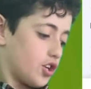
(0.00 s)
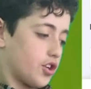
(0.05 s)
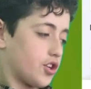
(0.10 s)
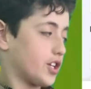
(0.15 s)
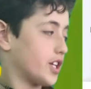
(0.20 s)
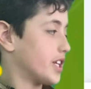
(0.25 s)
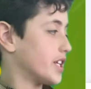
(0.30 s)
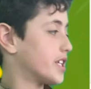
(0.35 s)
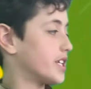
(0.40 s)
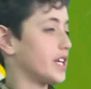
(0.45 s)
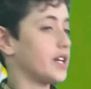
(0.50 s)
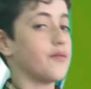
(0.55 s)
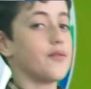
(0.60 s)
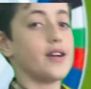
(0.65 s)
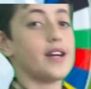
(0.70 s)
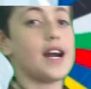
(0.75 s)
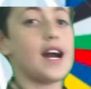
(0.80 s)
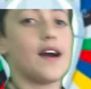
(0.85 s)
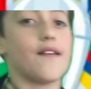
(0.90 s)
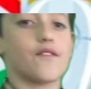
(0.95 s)
So as you can see
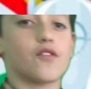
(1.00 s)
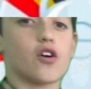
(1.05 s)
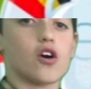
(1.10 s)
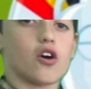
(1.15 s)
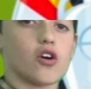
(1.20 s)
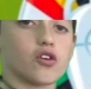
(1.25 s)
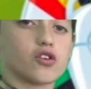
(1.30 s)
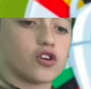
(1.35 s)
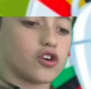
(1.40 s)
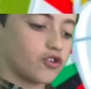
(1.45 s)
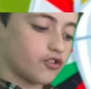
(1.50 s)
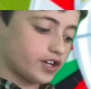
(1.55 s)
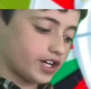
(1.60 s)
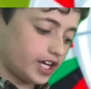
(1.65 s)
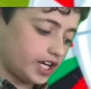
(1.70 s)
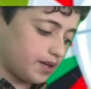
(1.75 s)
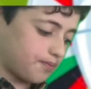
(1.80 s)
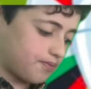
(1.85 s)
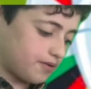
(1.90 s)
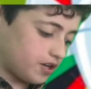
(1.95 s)
we have got
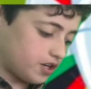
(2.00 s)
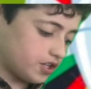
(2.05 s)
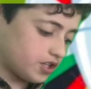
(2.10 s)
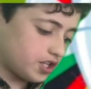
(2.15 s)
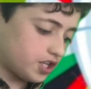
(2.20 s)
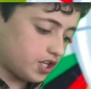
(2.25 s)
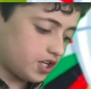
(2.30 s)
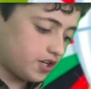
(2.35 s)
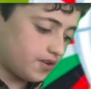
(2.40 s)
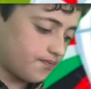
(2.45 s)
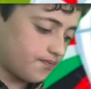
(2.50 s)
goalkeepers.